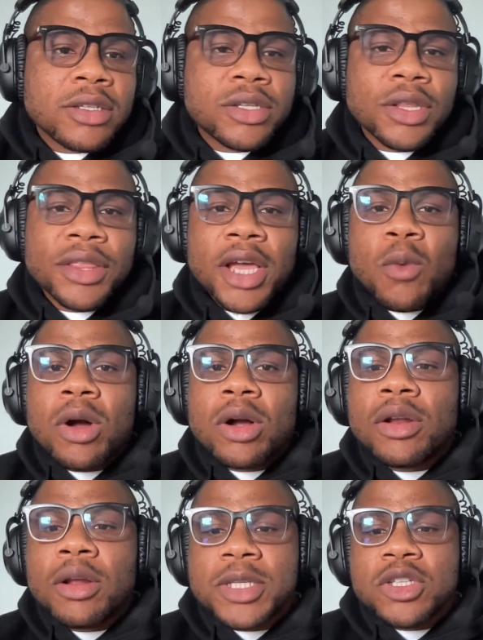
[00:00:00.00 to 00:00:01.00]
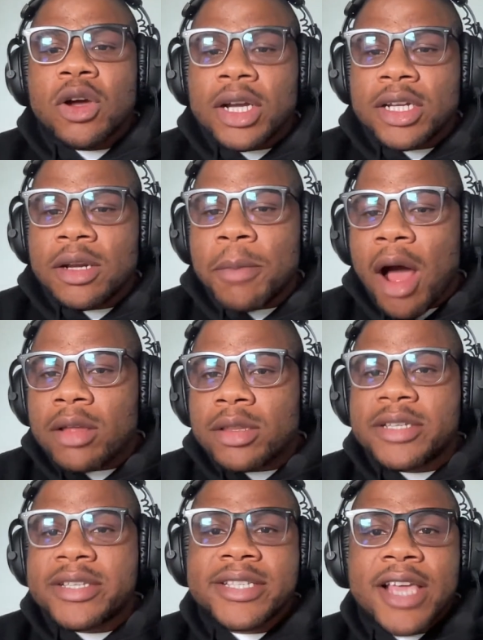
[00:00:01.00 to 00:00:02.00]
Today, we're going to be talking
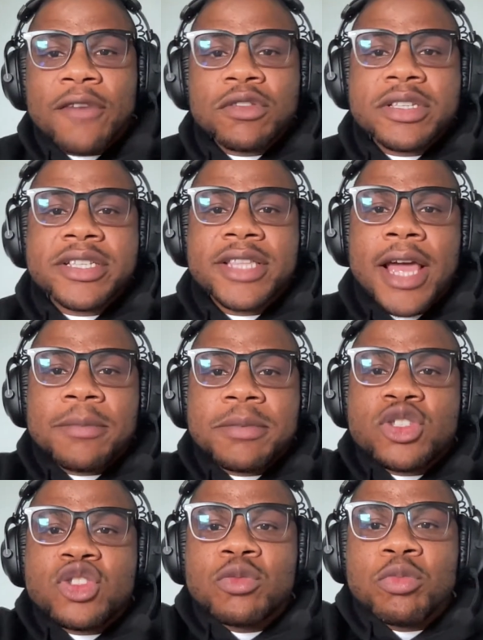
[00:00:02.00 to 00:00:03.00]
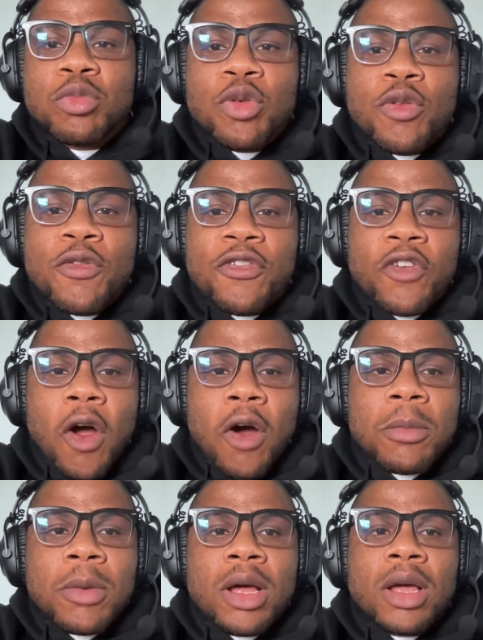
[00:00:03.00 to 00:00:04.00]
about the 7 steps to move
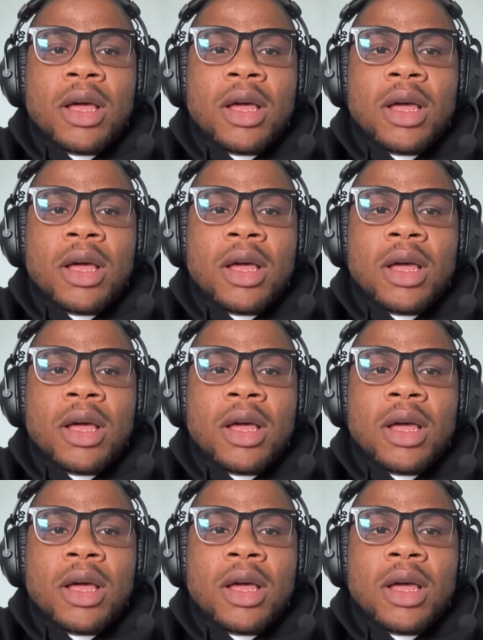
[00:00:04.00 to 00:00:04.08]
from